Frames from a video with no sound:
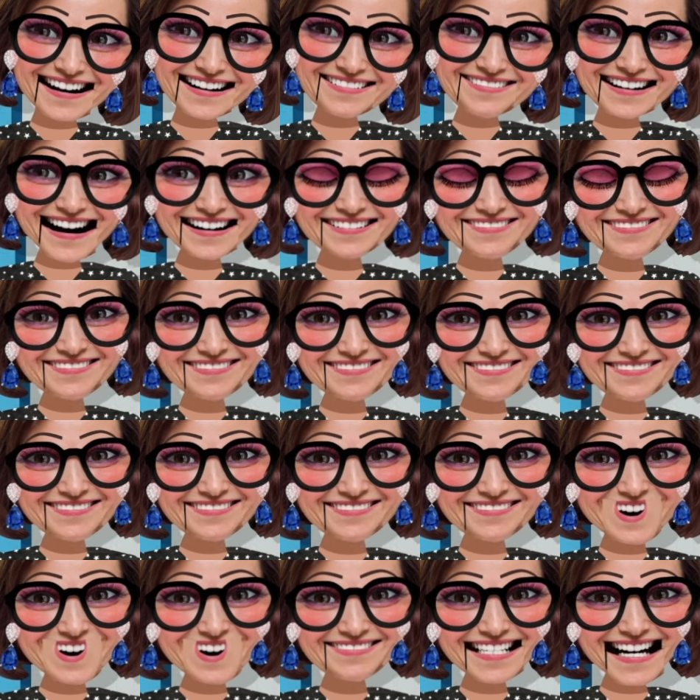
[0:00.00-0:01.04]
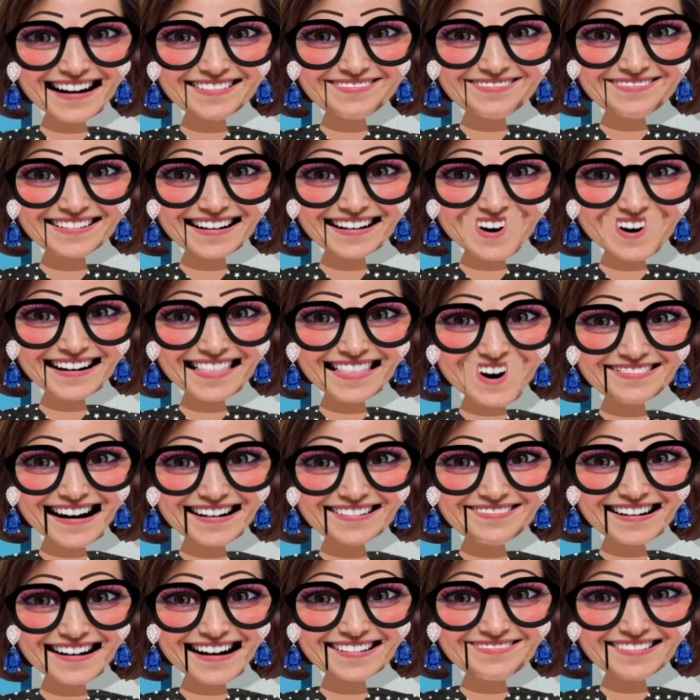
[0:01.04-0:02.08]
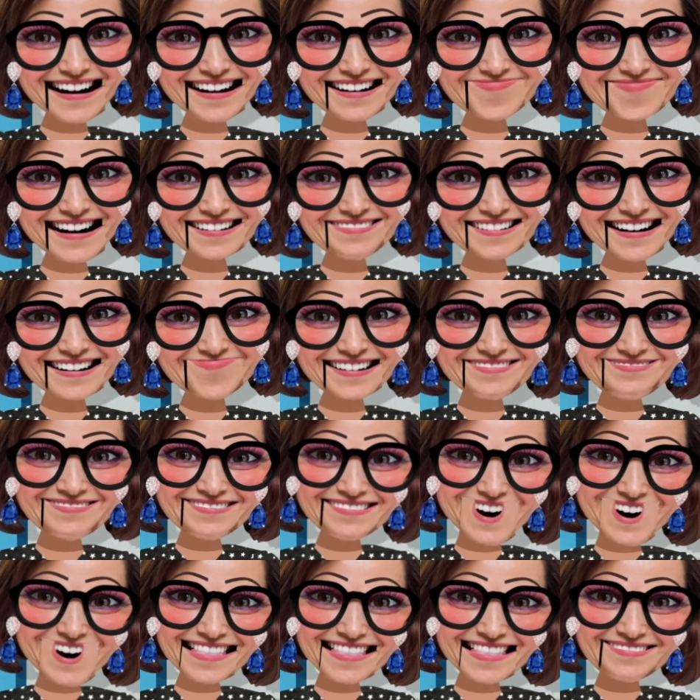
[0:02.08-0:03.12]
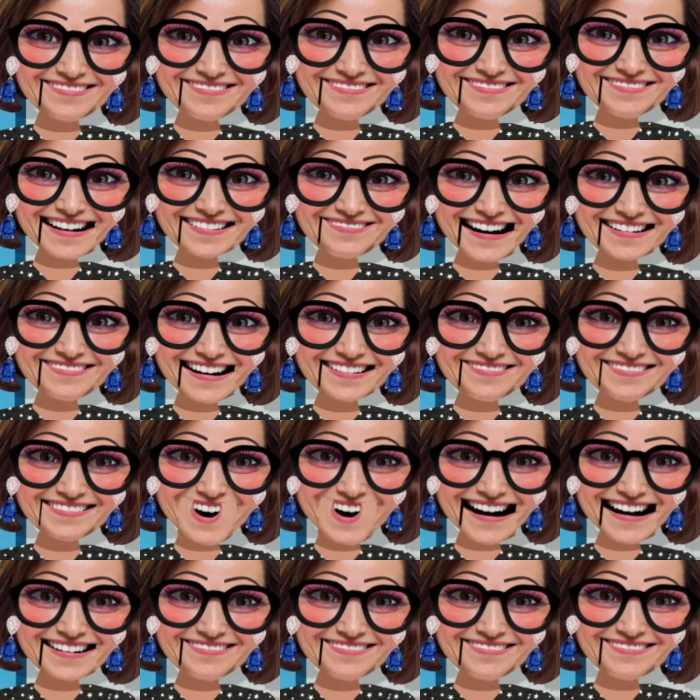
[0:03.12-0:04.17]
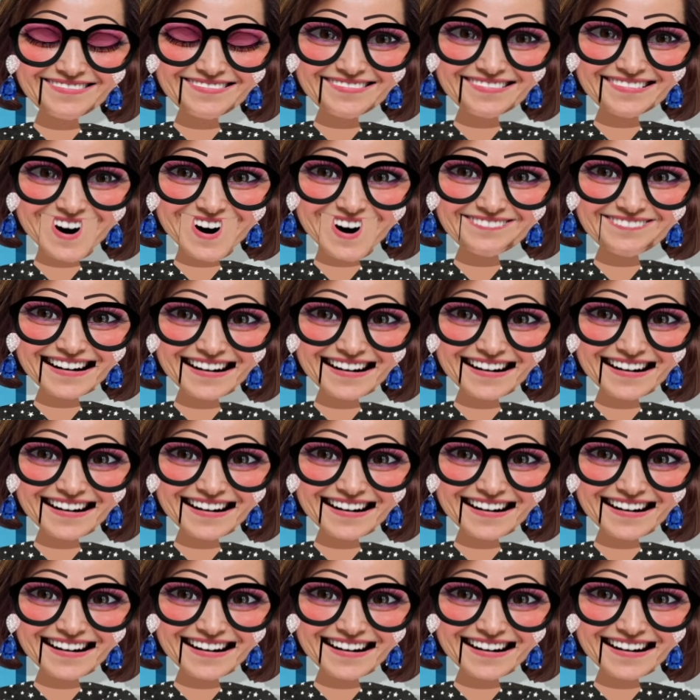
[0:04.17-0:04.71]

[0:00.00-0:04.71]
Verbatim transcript: Hi, Isaac. Today, we will use a suspended meter rule and attached weights